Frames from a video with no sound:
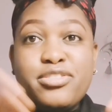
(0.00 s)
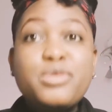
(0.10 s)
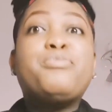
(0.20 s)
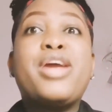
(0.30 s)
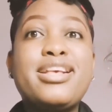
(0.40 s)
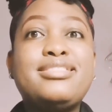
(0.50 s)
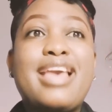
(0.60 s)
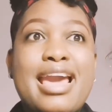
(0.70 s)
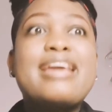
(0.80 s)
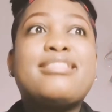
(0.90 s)
have to press
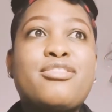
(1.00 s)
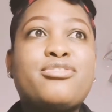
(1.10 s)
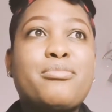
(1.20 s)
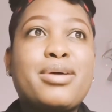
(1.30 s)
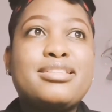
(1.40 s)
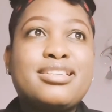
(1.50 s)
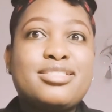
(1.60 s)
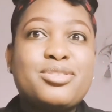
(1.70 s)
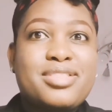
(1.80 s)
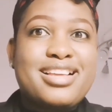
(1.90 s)
either of the
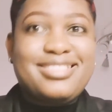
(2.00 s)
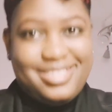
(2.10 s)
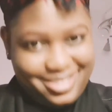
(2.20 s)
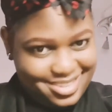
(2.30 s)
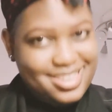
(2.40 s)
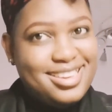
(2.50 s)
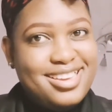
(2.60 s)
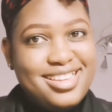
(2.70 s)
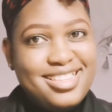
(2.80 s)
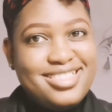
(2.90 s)
buttons so that
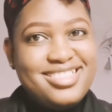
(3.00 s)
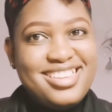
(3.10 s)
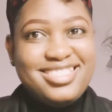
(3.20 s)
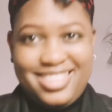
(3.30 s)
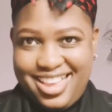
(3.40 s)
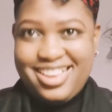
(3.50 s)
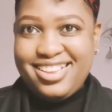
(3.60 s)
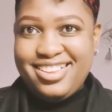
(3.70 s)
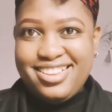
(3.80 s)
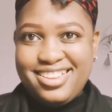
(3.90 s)
this
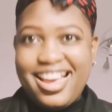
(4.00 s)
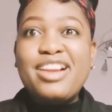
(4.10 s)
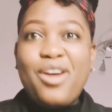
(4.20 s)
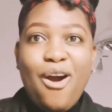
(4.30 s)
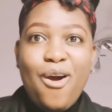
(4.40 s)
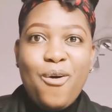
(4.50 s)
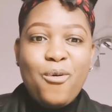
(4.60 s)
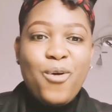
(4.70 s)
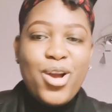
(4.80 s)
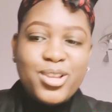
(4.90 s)
thing can
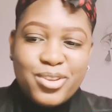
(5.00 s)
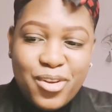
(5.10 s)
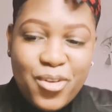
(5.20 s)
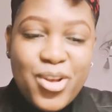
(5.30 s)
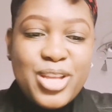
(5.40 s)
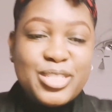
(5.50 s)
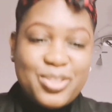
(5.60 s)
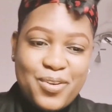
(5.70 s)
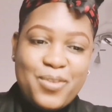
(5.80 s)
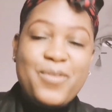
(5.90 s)
go,
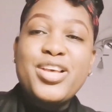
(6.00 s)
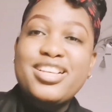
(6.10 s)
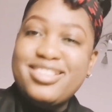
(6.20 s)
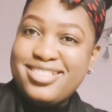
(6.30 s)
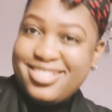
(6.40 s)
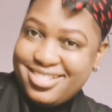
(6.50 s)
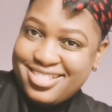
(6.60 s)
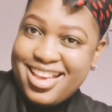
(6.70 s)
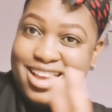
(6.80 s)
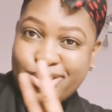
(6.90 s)
So
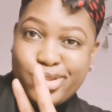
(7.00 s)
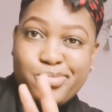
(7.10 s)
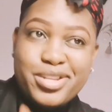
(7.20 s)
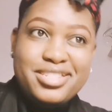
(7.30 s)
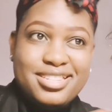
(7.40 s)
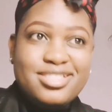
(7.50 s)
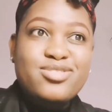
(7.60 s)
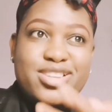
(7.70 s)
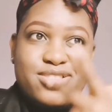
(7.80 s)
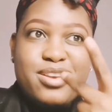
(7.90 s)
there are two buttons
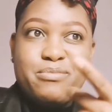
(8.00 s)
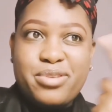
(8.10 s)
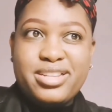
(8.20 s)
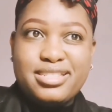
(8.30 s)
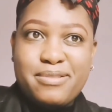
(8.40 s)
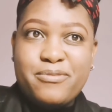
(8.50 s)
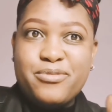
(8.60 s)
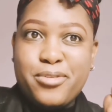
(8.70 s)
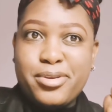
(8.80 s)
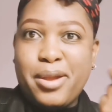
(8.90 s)
where you can press
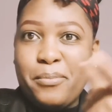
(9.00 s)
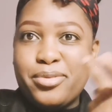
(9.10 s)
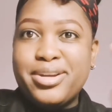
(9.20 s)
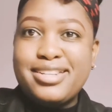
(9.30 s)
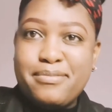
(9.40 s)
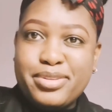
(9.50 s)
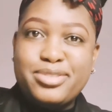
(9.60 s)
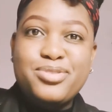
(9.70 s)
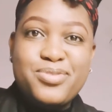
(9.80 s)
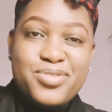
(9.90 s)
for number one, number
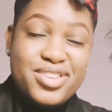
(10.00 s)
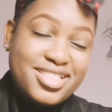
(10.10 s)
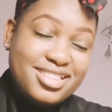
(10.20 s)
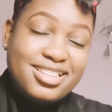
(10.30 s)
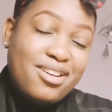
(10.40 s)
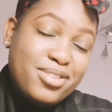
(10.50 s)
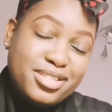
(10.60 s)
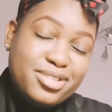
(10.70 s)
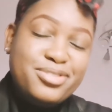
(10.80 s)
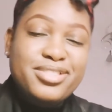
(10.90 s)
two. That's how
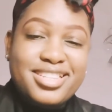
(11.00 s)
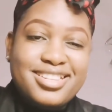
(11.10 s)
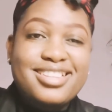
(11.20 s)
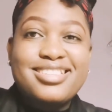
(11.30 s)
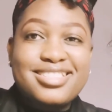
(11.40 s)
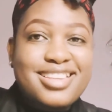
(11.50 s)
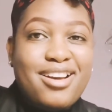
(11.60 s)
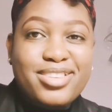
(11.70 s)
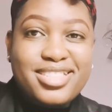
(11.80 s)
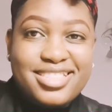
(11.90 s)
it's used, and that's
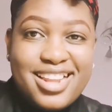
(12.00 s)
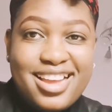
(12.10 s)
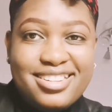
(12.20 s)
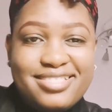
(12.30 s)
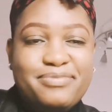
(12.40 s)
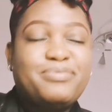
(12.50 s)
how it's done.